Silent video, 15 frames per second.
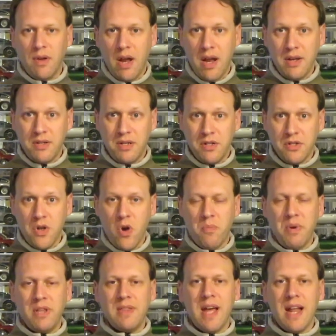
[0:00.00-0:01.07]
And here's
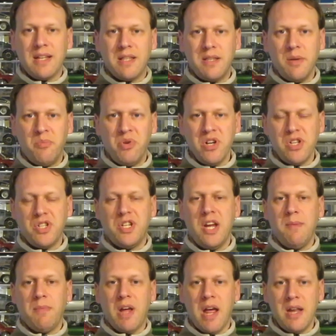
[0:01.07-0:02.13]
hoping that the British
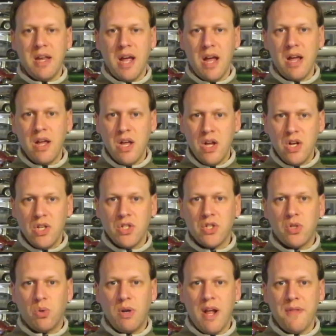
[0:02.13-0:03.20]
team can
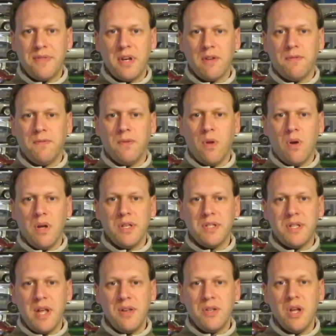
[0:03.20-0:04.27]
sort out their
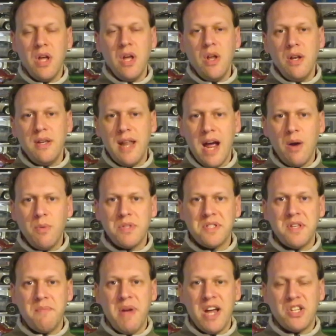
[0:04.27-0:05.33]
flaws. And now with
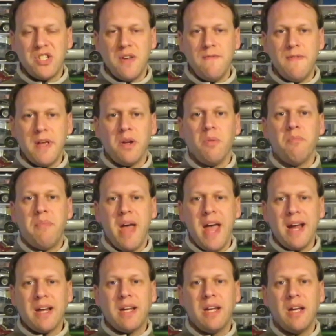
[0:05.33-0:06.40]
Sebastian Vettel
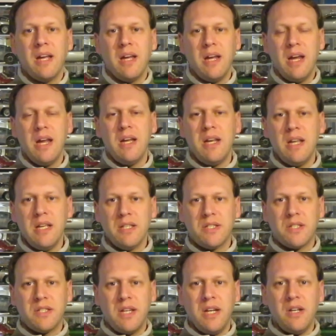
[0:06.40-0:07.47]
back in his
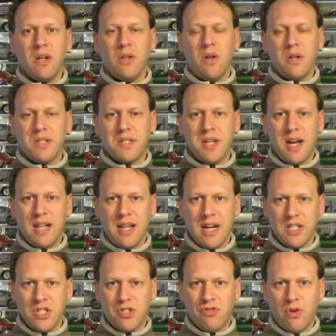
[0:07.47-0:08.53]
seat alongside
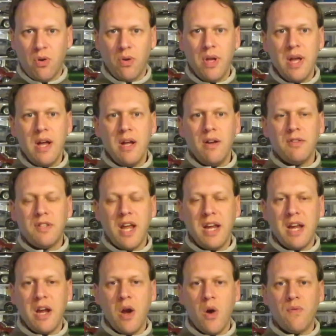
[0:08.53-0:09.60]
Lance Stroll,
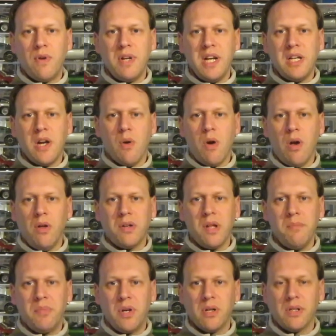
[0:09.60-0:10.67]
taking over Nico
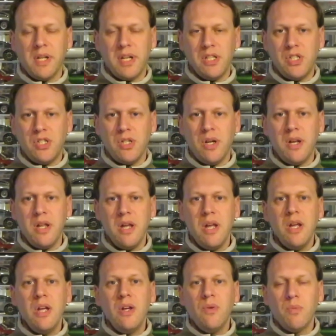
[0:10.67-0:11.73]
Hülkenberg like he should,
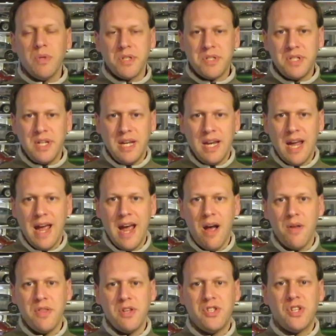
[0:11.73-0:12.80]
we'll see
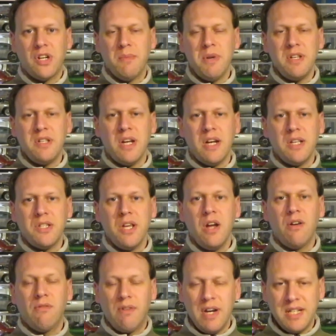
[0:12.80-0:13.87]
how the German does
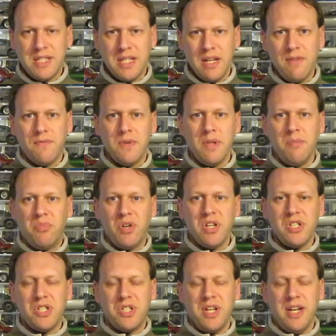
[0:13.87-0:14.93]
racing for the
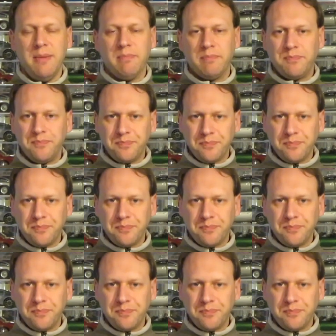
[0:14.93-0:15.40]
British team.